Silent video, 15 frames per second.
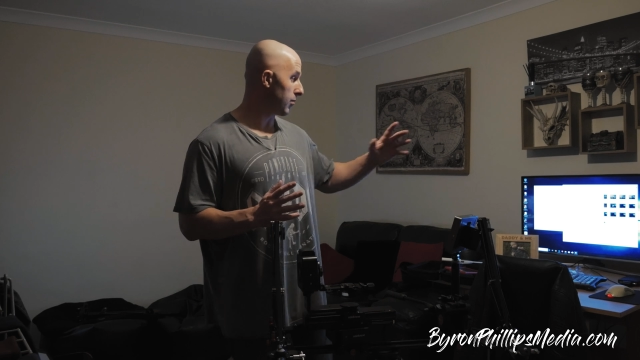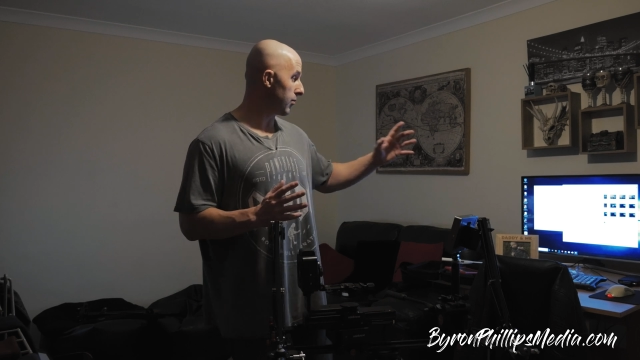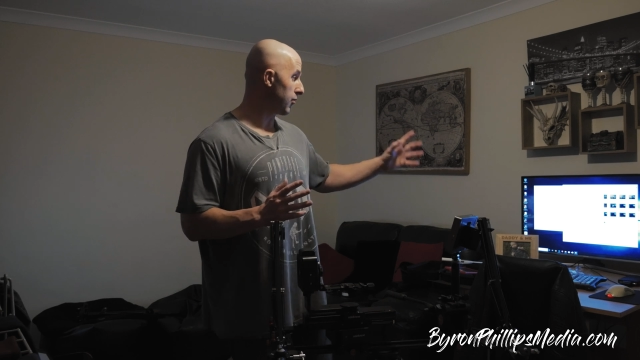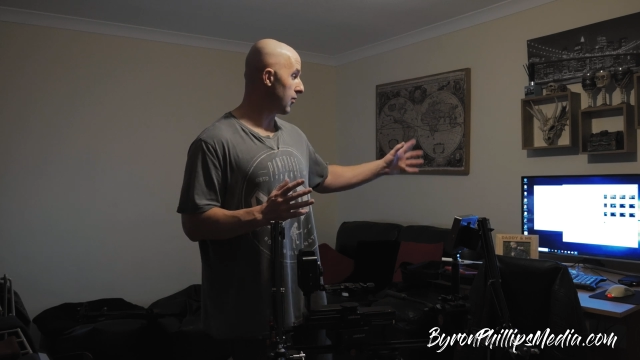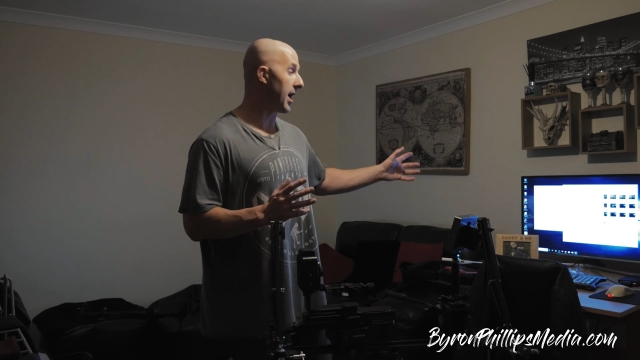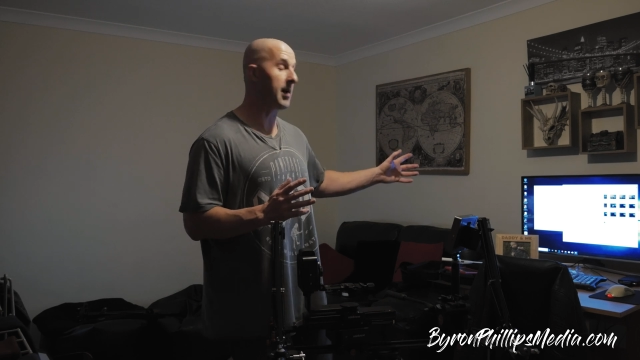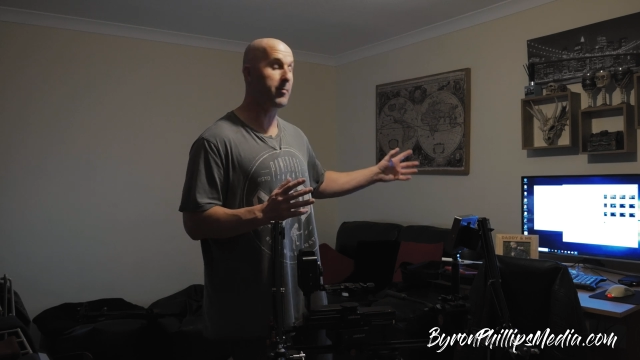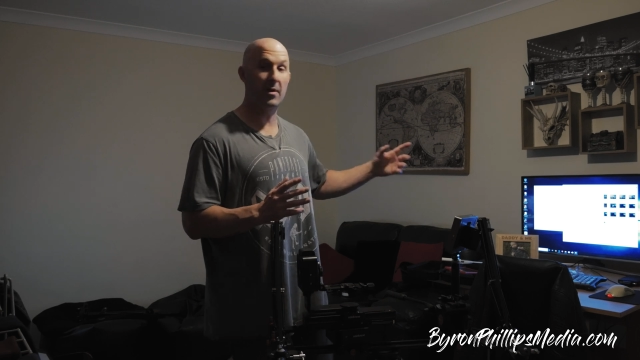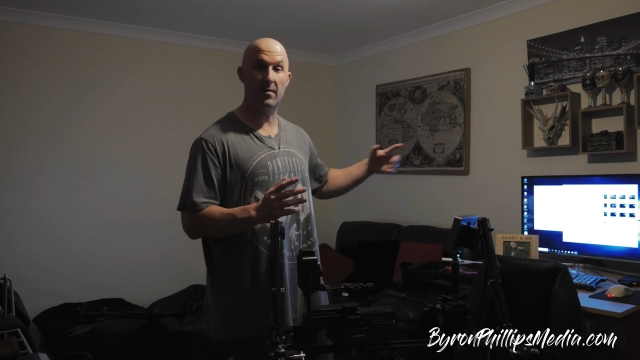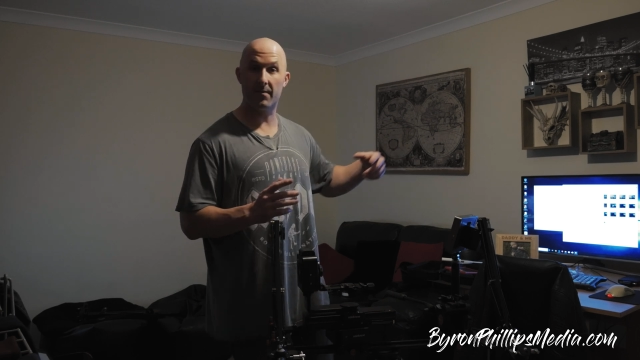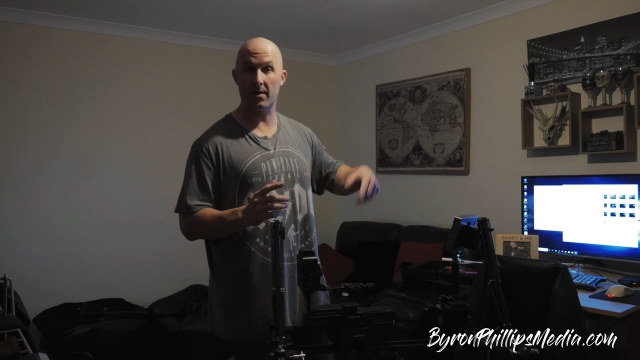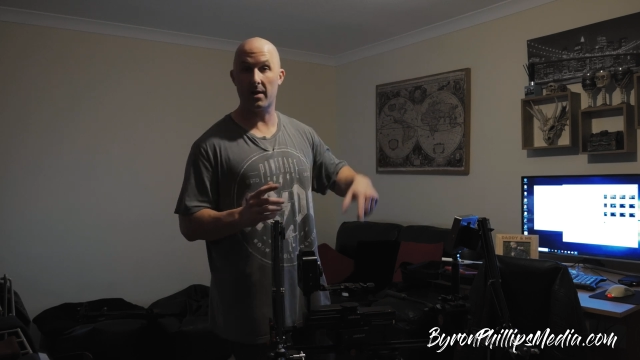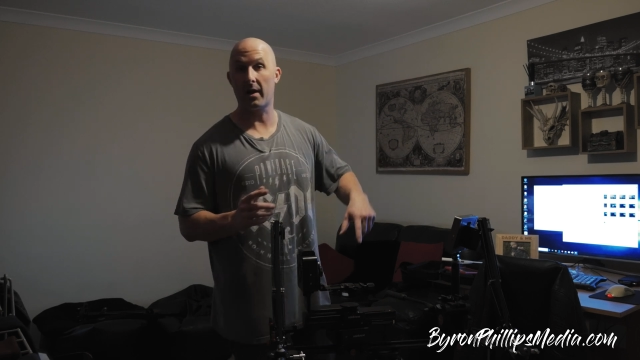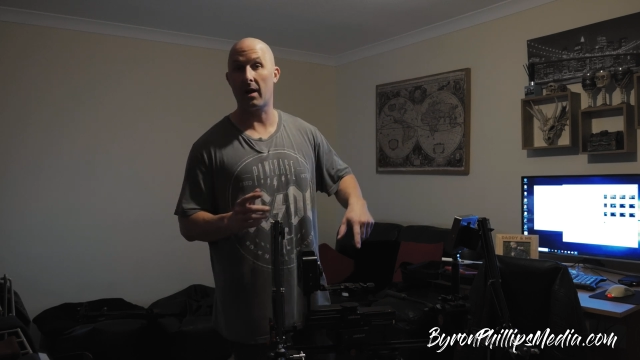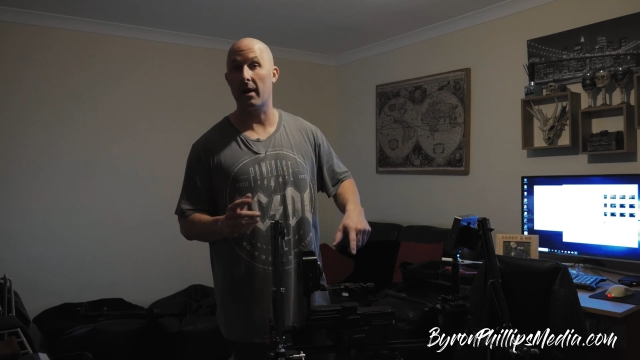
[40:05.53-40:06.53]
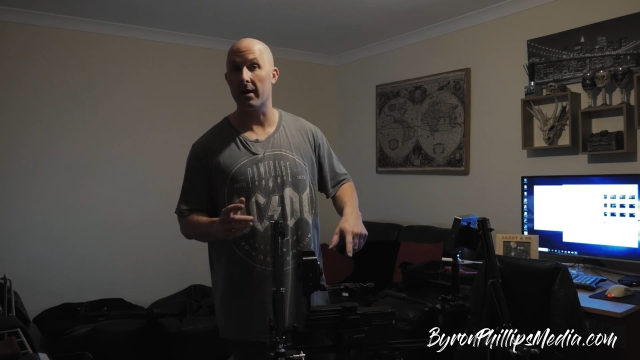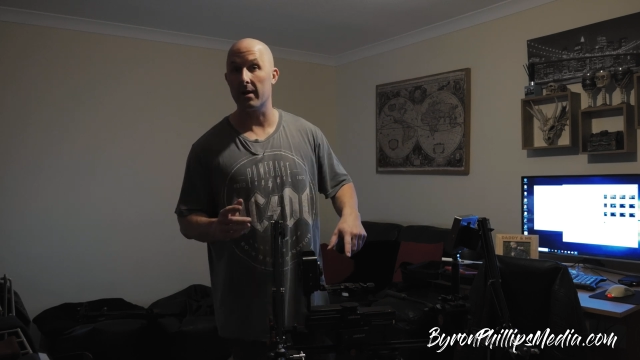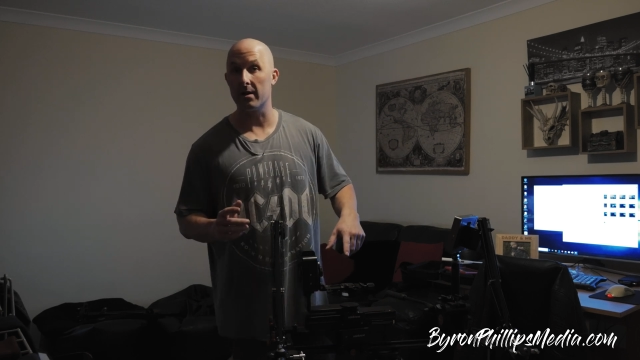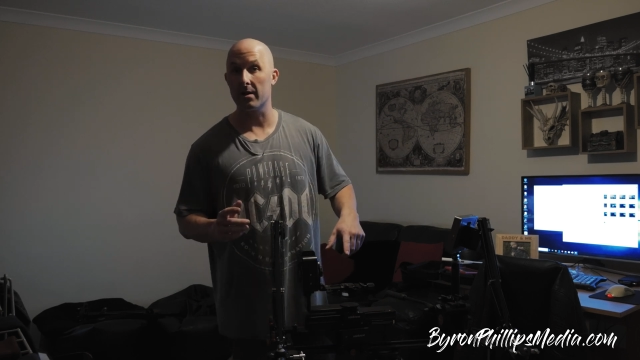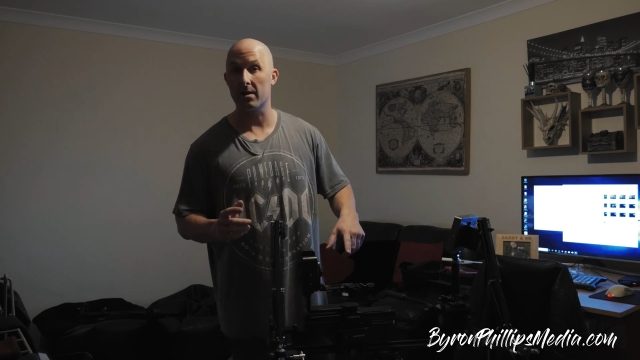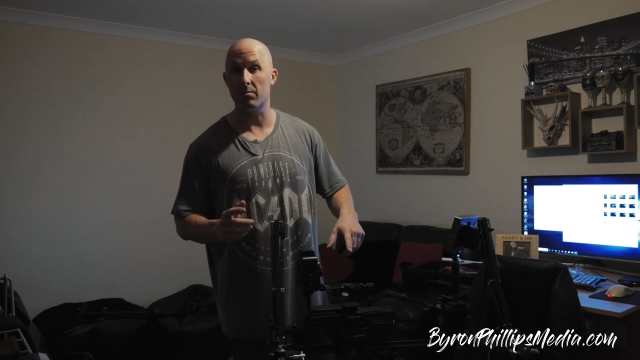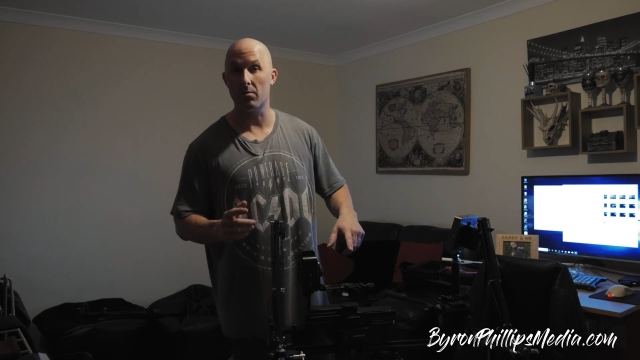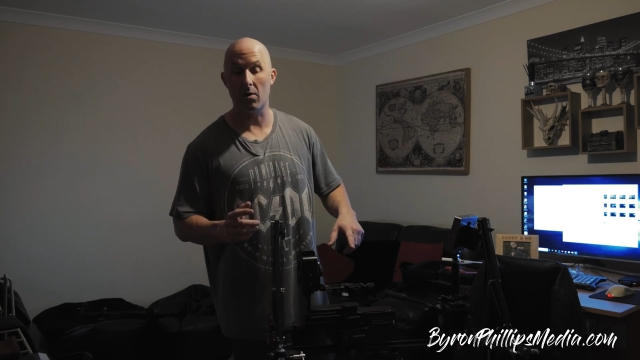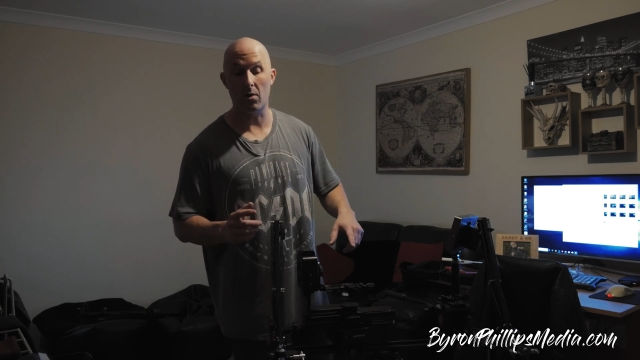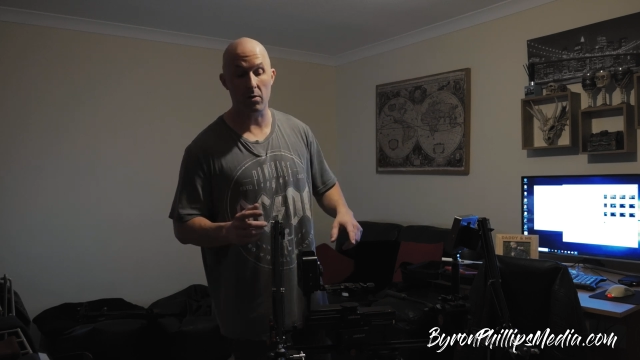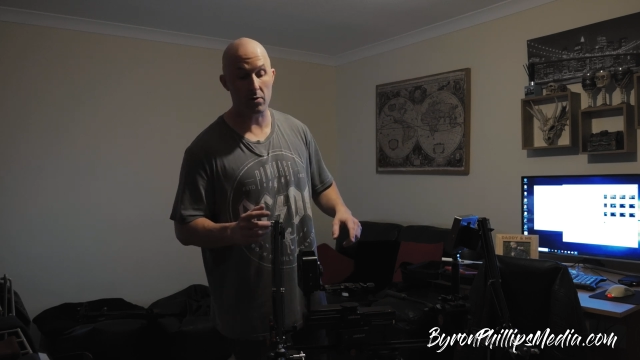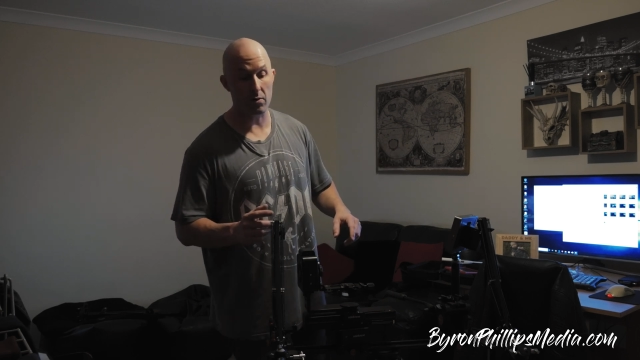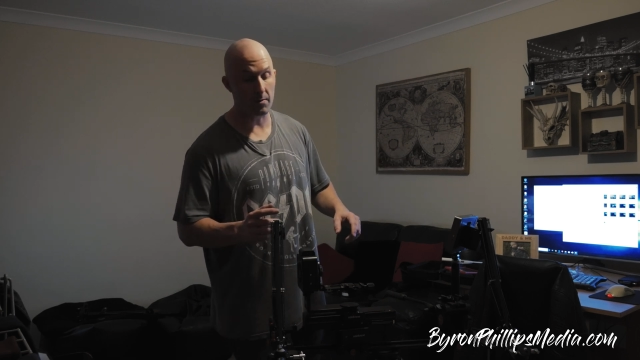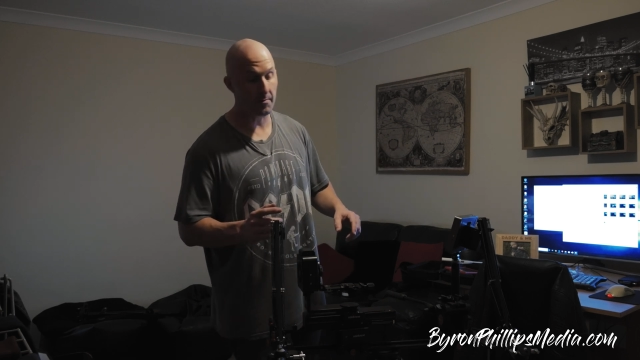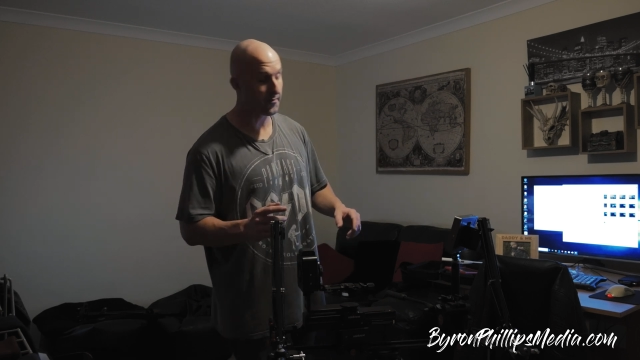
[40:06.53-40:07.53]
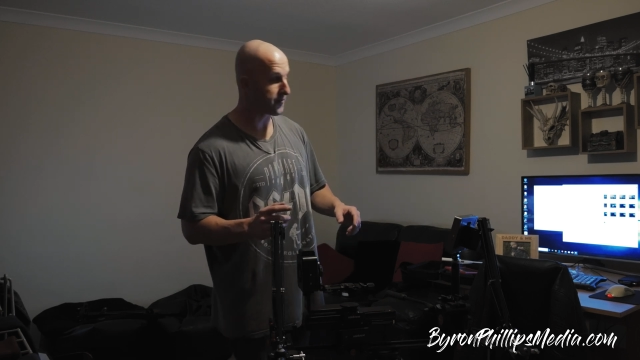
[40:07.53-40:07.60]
prepping for the client tomorrow.